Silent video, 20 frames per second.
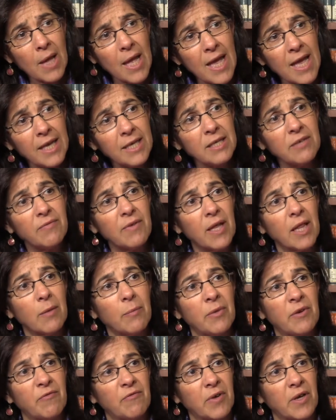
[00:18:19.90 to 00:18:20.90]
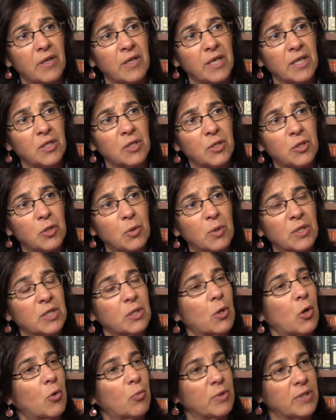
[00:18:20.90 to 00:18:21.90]
and development funding to do
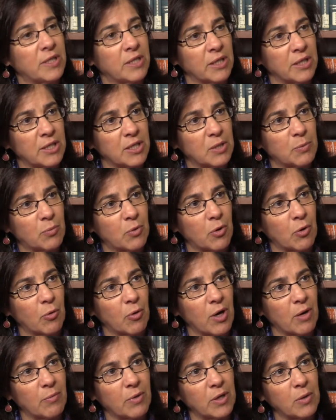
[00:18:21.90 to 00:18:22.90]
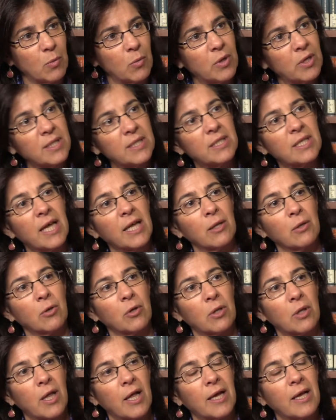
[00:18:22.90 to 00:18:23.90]
what's called resilience programming. mm What does that
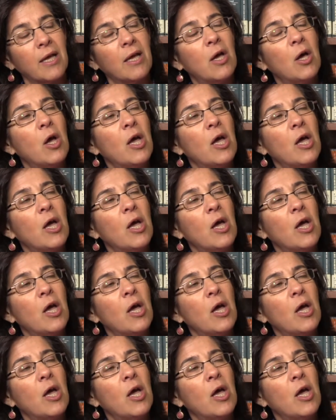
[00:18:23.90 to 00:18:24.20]
look like?